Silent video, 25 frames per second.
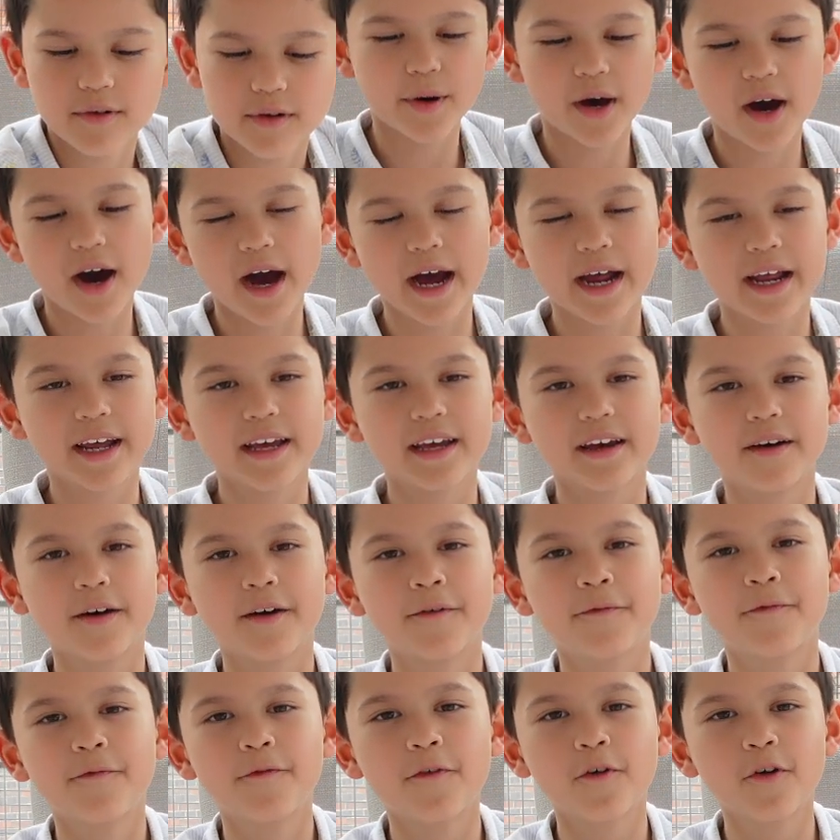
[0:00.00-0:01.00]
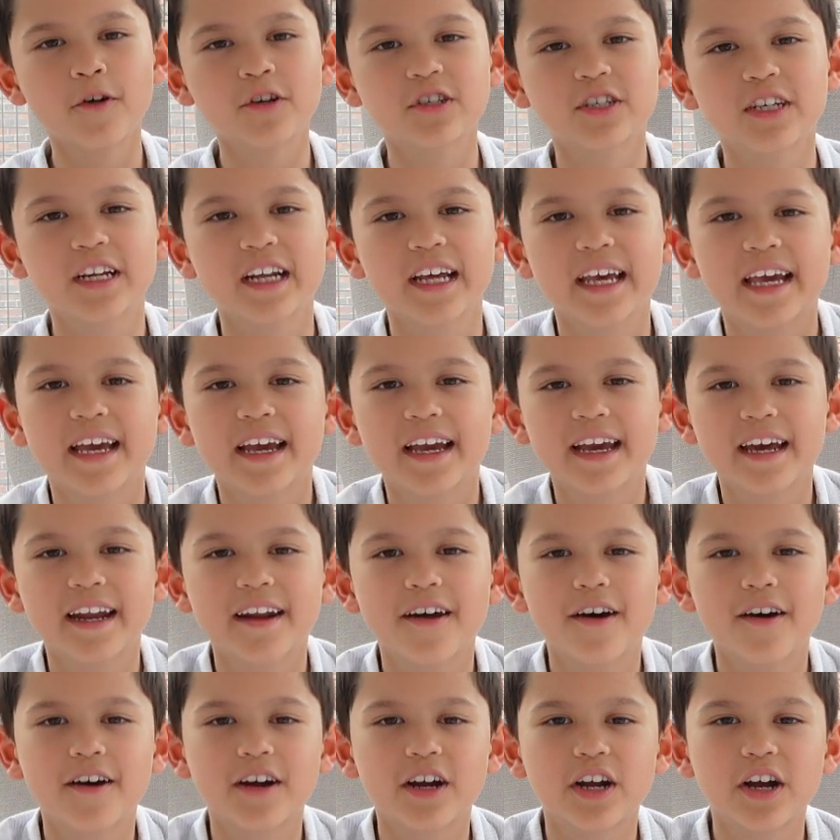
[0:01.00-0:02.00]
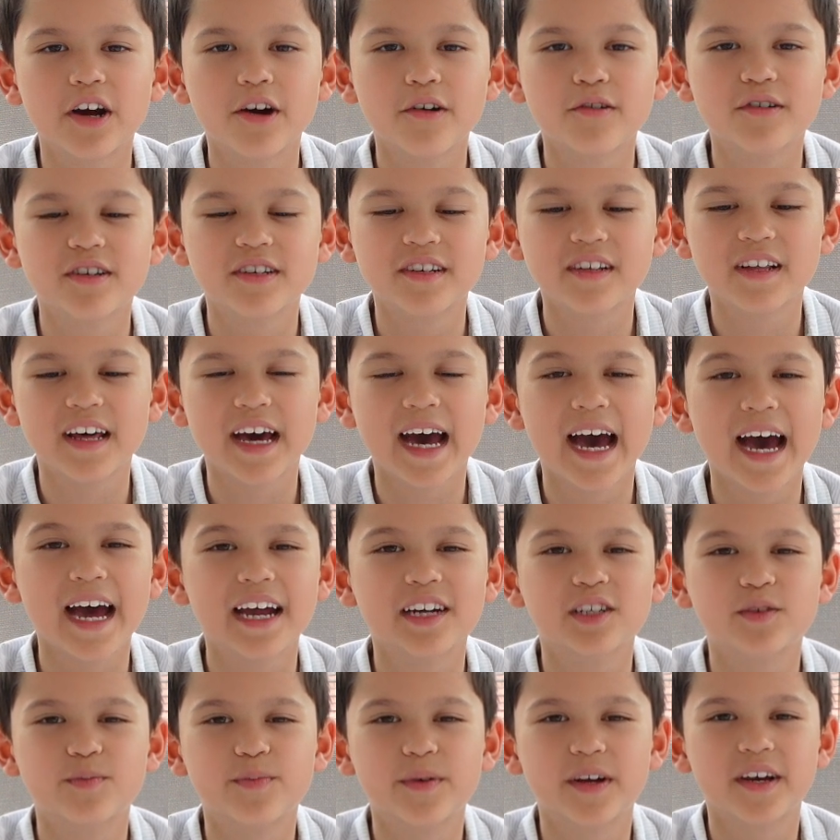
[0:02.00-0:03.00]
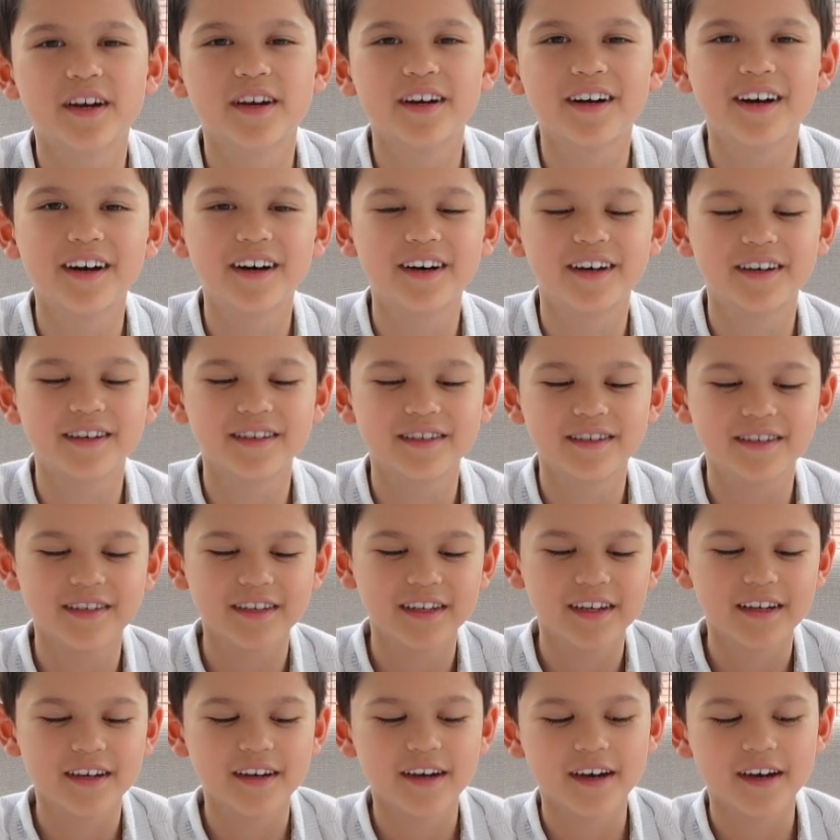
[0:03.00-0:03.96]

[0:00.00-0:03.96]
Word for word: but I unfortunately cannot go to the Hajj because